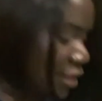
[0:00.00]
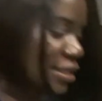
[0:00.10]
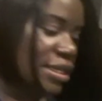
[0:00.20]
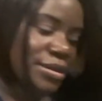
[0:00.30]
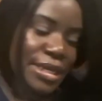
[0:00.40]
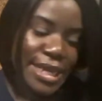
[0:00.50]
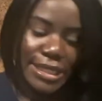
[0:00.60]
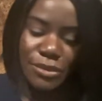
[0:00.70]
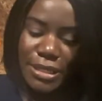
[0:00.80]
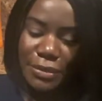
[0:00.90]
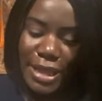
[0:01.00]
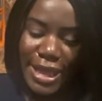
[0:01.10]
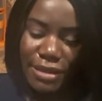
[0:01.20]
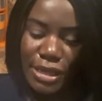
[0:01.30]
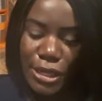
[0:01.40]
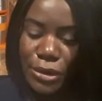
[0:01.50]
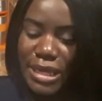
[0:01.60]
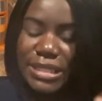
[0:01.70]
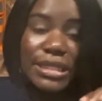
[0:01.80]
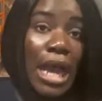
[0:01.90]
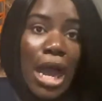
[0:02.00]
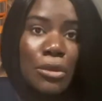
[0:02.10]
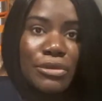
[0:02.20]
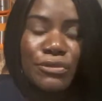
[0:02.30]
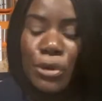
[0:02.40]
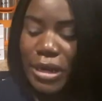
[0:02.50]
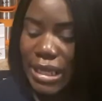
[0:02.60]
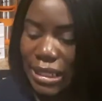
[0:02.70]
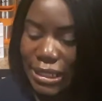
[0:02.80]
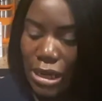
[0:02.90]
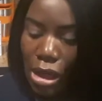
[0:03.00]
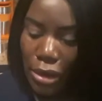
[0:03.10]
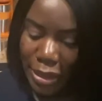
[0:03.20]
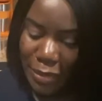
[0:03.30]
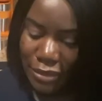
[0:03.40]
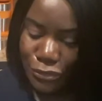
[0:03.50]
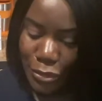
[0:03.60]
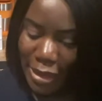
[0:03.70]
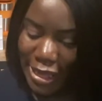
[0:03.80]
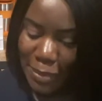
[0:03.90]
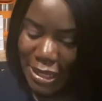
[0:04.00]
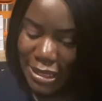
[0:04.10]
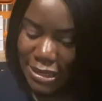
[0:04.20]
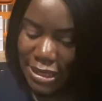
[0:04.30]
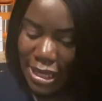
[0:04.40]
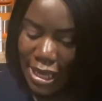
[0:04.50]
So the next one that we have here is the Aquaphor Healing Ointment for babies.